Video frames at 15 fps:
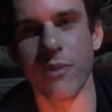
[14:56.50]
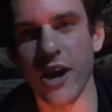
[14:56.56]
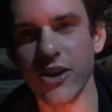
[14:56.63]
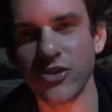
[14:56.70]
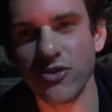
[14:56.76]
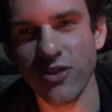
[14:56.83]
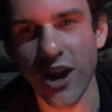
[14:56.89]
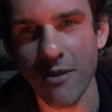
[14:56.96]

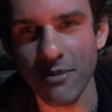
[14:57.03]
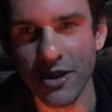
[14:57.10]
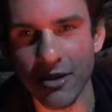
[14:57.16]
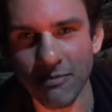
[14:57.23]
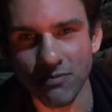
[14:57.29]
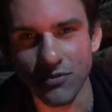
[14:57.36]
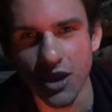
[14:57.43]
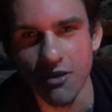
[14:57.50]
best
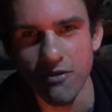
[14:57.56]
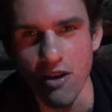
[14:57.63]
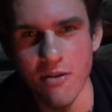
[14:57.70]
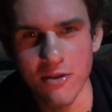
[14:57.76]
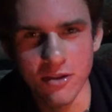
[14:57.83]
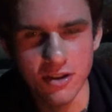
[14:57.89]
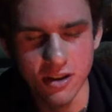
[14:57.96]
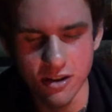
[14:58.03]
rabbit I've
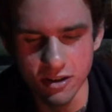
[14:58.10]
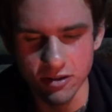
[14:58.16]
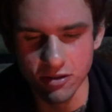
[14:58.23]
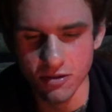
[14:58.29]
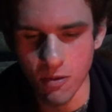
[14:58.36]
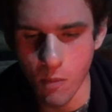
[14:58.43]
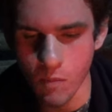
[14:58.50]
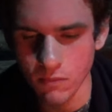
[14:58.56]
ever
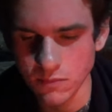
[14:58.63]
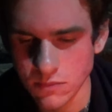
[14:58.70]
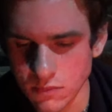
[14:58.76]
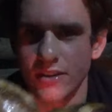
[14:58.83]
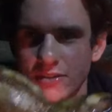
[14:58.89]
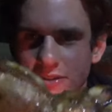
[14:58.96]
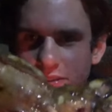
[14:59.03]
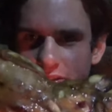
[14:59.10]
cooked.
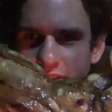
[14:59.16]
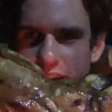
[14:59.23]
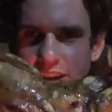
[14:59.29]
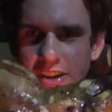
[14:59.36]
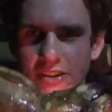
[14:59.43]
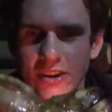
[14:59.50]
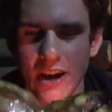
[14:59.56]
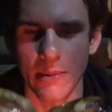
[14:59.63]
Here's a
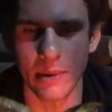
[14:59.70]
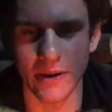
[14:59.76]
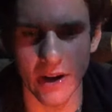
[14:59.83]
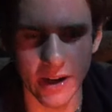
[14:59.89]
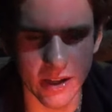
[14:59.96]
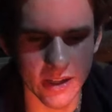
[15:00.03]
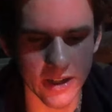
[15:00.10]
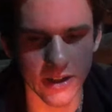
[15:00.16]
second rabbit
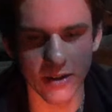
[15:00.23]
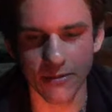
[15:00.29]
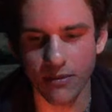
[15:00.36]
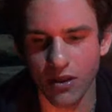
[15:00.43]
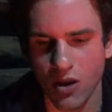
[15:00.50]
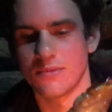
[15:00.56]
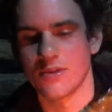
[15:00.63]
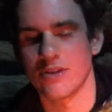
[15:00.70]
right here.
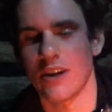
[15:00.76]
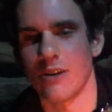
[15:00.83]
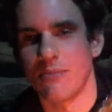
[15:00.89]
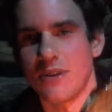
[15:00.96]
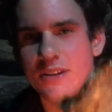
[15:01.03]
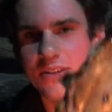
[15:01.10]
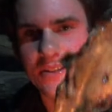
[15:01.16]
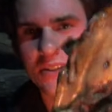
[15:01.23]
Try a
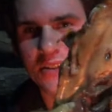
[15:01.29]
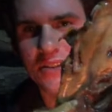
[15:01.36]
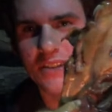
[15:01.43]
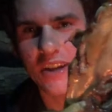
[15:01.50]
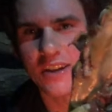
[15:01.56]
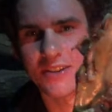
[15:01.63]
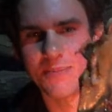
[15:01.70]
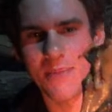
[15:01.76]
piece of this
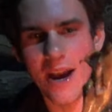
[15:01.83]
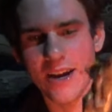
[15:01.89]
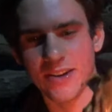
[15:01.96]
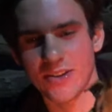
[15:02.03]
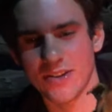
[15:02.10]
guy's back